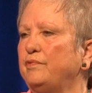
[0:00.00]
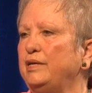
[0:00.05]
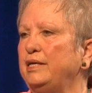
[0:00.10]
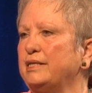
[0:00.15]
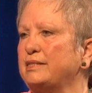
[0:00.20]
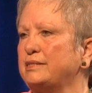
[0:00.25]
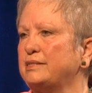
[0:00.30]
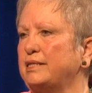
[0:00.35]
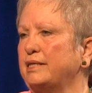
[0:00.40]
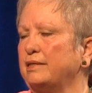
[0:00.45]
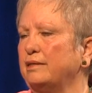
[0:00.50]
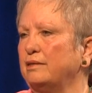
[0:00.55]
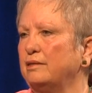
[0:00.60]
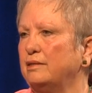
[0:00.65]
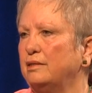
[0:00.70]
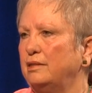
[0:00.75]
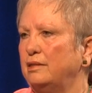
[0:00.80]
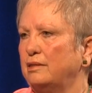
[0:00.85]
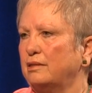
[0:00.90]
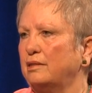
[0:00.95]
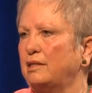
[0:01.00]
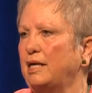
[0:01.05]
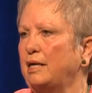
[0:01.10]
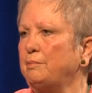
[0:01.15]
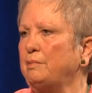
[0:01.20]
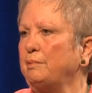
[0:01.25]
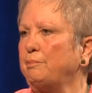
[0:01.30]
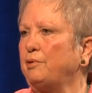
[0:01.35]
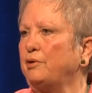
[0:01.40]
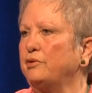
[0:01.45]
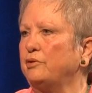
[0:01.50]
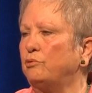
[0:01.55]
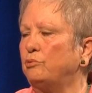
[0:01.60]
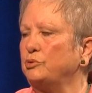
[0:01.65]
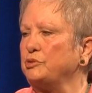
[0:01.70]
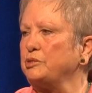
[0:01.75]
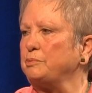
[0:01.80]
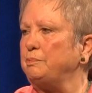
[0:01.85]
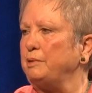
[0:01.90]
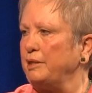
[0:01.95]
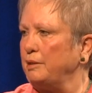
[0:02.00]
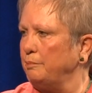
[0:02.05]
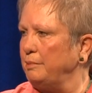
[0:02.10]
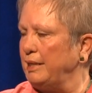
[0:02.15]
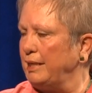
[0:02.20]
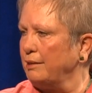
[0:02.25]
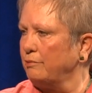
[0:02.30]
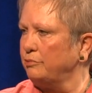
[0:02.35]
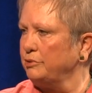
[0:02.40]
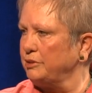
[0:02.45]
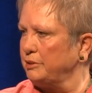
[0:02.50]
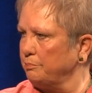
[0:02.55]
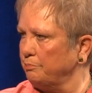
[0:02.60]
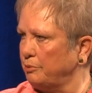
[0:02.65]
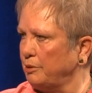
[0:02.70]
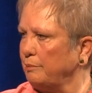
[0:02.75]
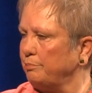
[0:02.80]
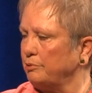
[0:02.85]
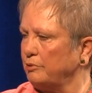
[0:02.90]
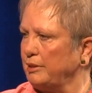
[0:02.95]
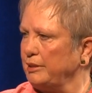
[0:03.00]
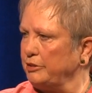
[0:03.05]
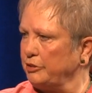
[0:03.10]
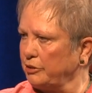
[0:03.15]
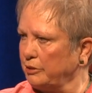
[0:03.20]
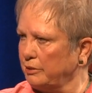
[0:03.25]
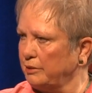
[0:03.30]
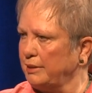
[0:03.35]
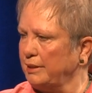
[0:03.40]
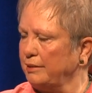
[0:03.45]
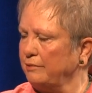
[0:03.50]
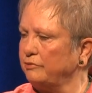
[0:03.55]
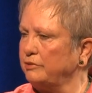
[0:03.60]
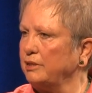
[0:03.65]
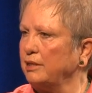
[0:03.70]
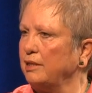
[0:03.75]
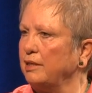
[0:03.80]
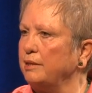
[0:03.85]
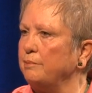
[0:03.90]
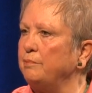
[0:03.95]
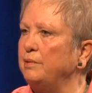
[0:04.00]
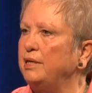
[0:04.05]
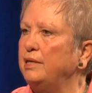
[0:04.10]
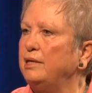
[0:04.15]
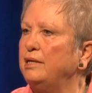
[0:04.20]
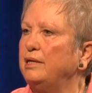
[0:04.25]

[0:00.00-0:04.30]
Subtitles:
yes, they climb up on the horse bareback with some preparation ahead of time.